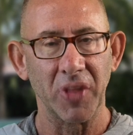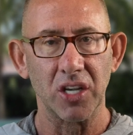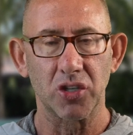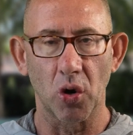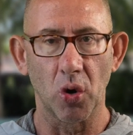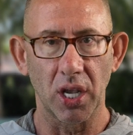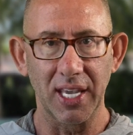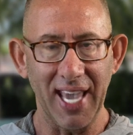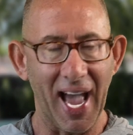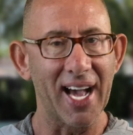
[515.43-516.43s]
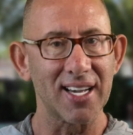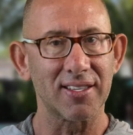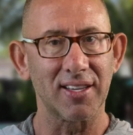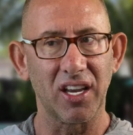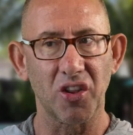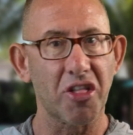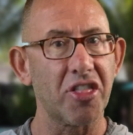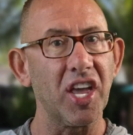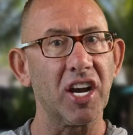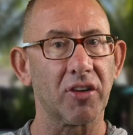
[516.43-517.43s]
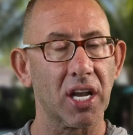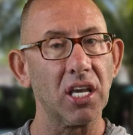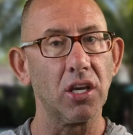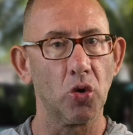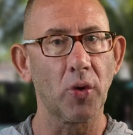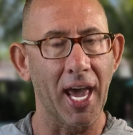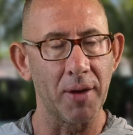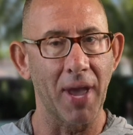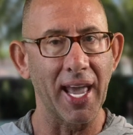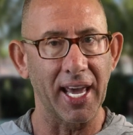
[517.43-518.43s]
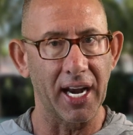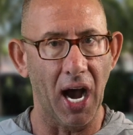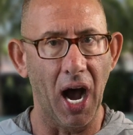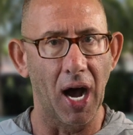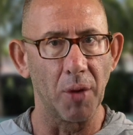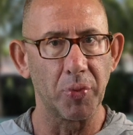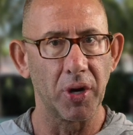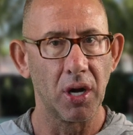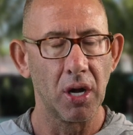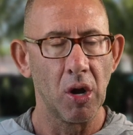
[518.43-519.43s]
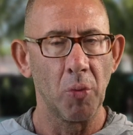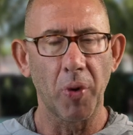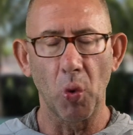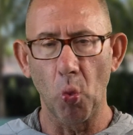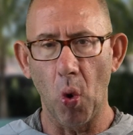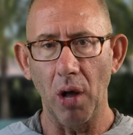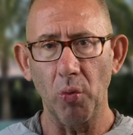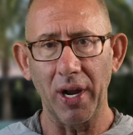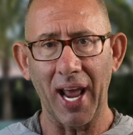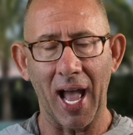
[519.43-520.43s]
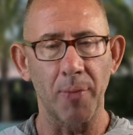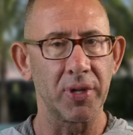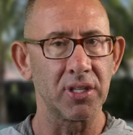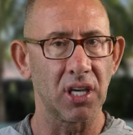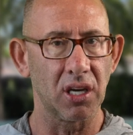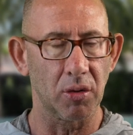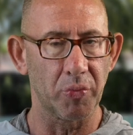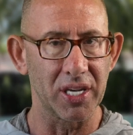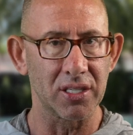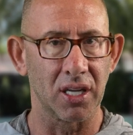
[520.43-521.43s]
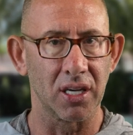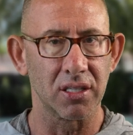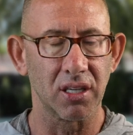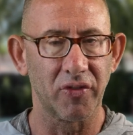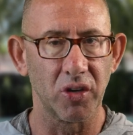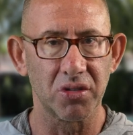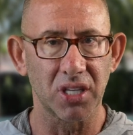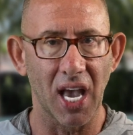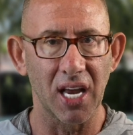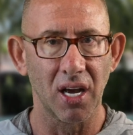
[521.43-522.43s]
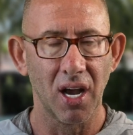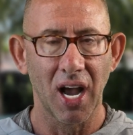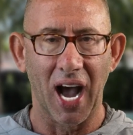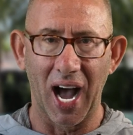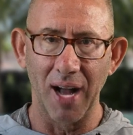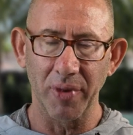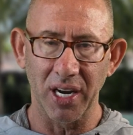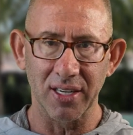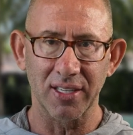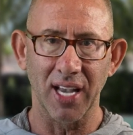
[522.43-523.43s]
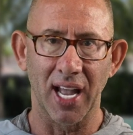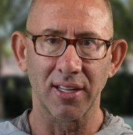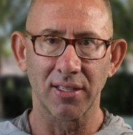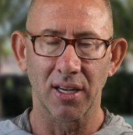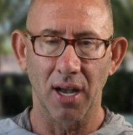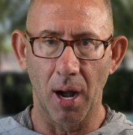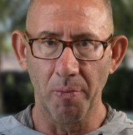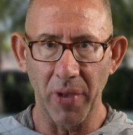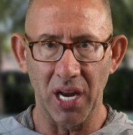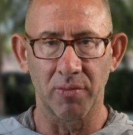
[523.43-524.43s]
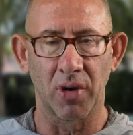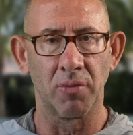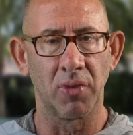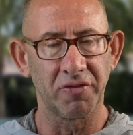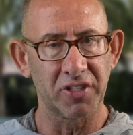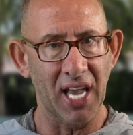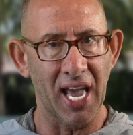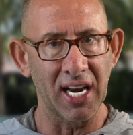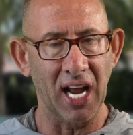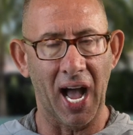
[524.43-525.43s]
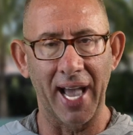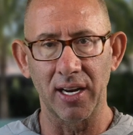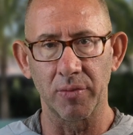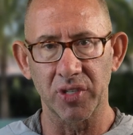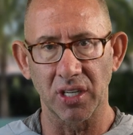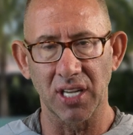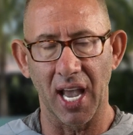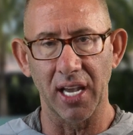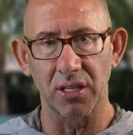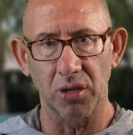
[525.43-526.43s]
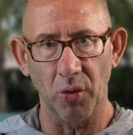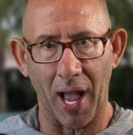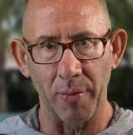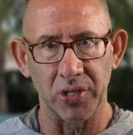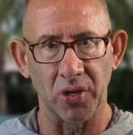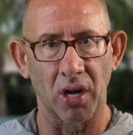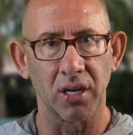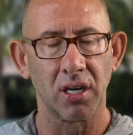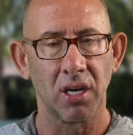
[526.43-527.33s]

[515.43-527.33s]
So yes, in theory, you can make it up. But what would happen to your business if you said, I'm going to send a minimum of 10 items a day to Amazon